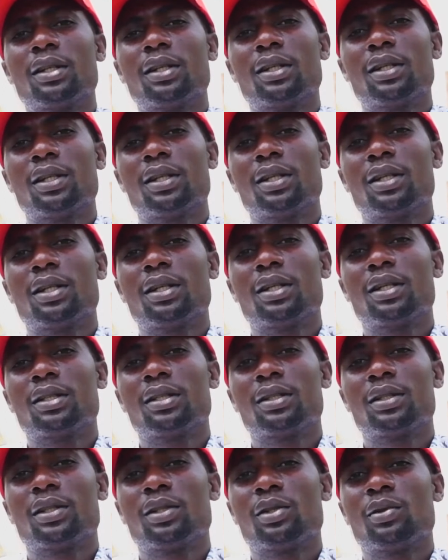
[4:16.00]

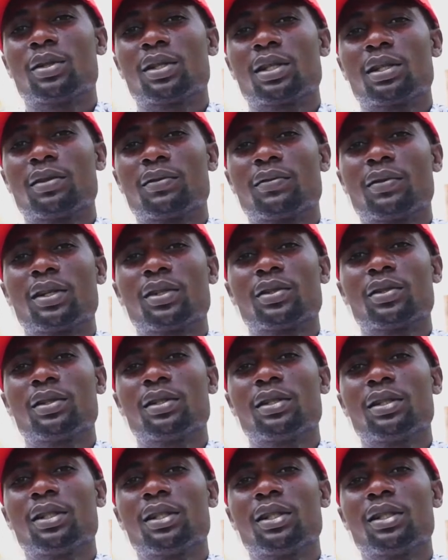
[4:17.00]
and your
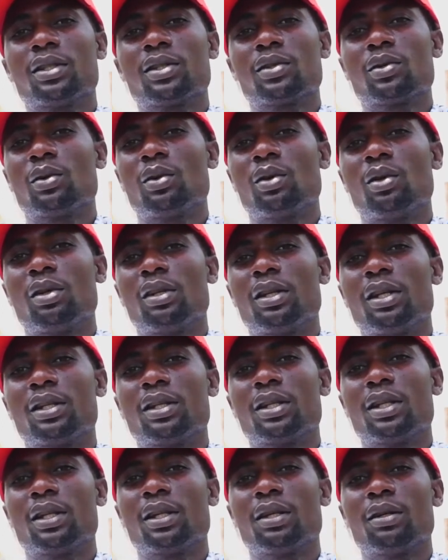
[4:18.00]
satisfaction is all that
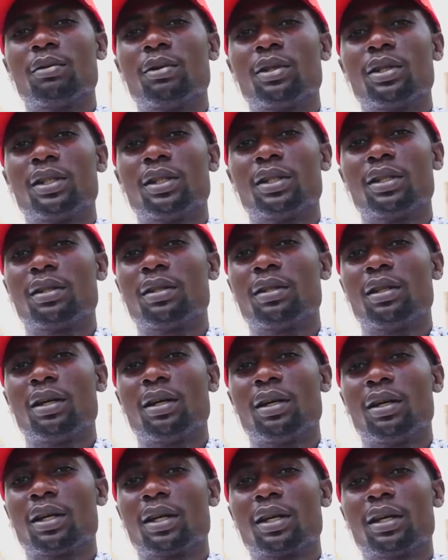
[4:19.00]
we
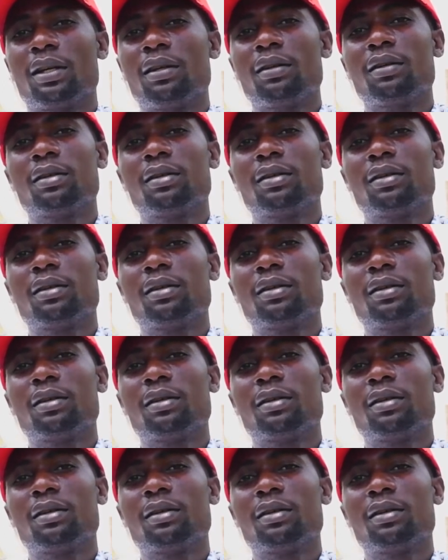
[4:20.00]
care.